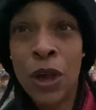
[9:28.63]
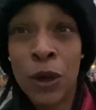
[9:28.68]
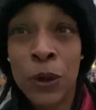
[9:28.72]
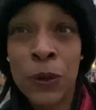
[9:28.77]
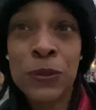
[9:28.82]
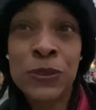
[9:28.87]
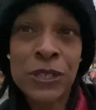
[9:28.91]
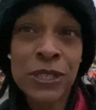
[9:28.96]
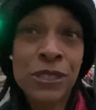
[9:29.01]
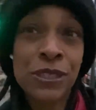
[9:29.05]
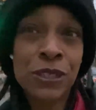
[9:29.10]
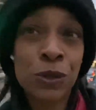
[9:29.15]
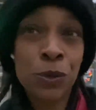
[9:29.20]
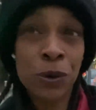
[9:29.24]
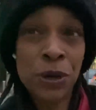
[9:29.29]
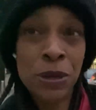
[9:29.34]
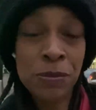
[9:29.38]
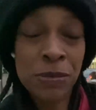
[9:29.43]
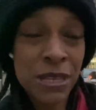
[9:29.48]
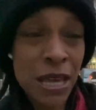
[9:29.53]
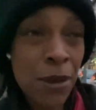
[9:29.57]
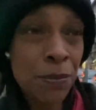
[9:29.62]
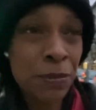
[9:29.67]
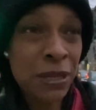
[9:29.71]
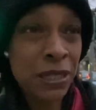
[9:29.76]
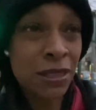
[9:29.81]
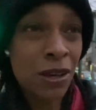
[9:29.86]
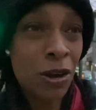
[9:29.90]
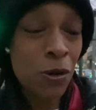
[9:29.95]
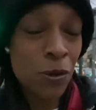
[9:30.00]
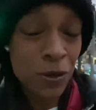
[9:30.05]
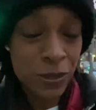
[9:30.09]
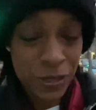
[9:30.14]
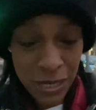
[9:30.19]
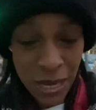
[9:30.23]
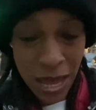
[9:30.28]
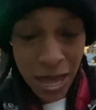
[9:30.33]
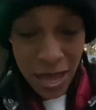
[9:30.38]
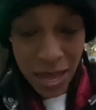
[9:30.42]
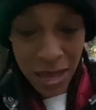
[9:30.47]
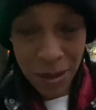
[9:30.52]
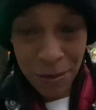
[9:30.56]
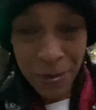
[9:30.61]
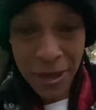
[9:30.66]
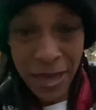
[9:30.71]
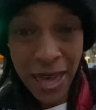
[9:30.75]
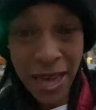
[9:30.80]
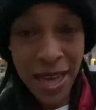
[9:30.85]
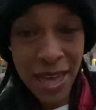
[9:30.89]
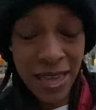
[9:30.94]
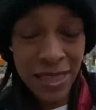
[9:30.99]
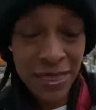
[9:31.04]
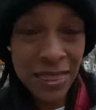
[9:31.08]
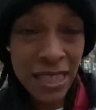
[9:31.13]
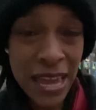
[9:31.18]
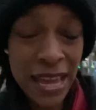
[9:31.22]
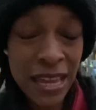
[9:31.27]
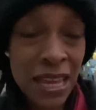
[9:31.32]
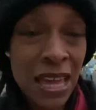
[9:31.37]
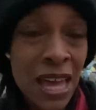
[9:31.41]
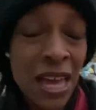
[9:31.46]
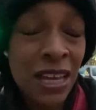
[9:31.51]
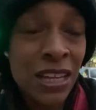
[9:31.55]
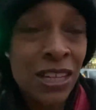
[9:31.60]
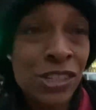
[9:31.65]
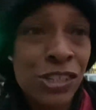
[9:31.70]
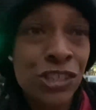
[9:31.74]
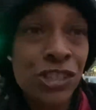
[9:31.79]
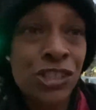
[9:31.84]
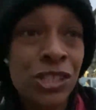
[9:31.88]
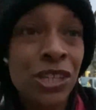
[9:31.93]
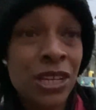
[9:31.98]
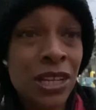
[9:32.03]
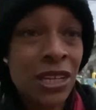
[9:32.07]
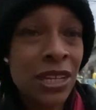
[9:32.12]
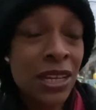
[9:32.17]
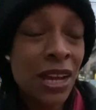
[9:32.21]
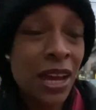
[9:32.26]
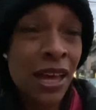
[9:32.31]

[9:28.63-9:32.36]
who just screamed at me the whole time, and like she